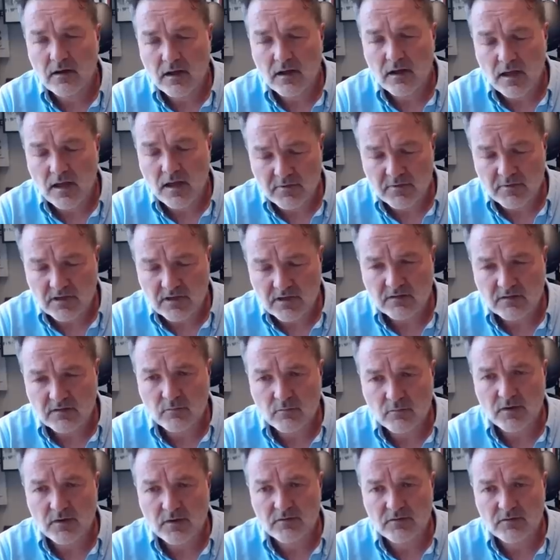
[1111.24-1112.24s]
emanating
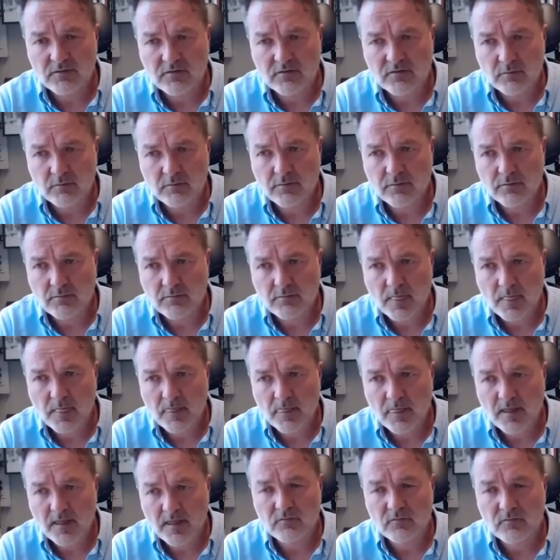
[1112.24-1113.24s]
from Addis Ababa,
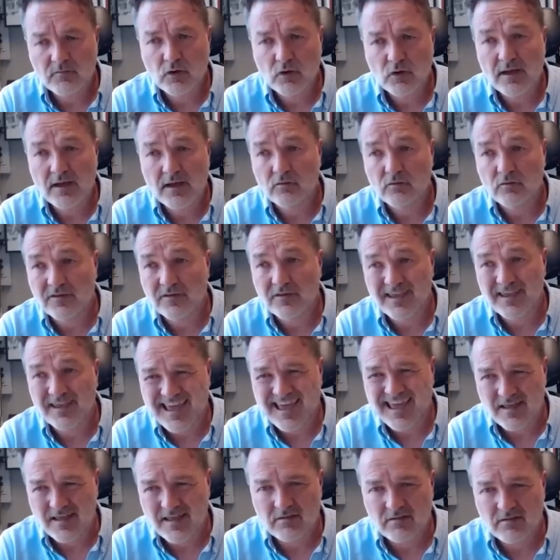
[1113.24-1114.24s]
that you cannot
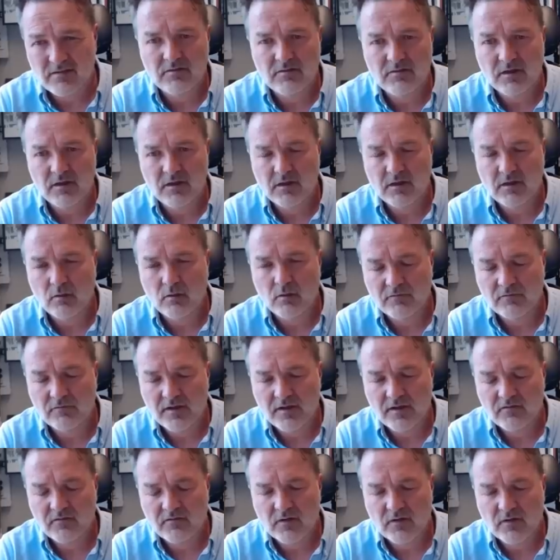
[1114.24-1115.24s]
take anything on
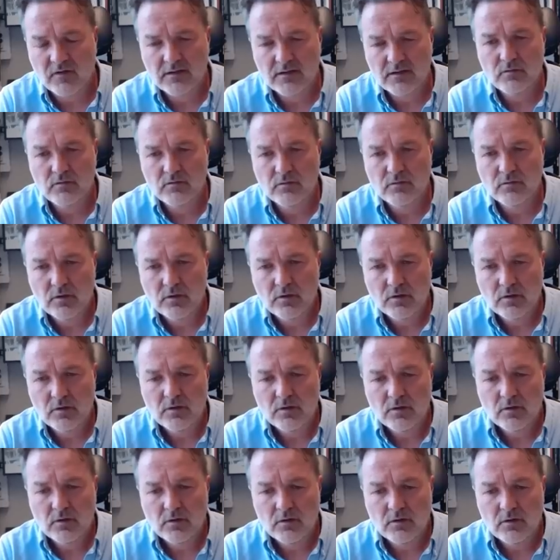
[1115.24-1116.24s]
face value.
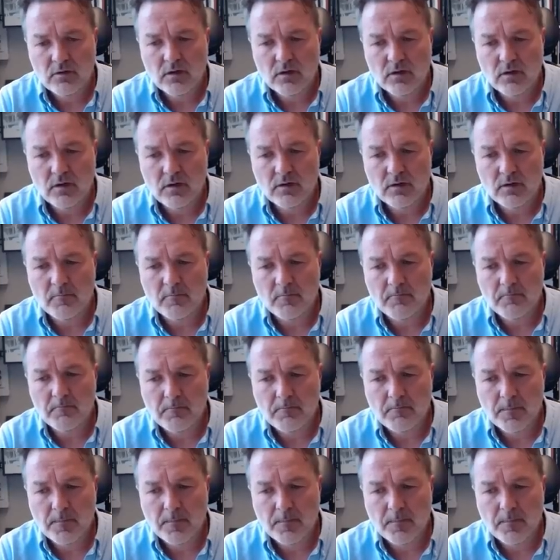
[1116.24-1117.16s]
And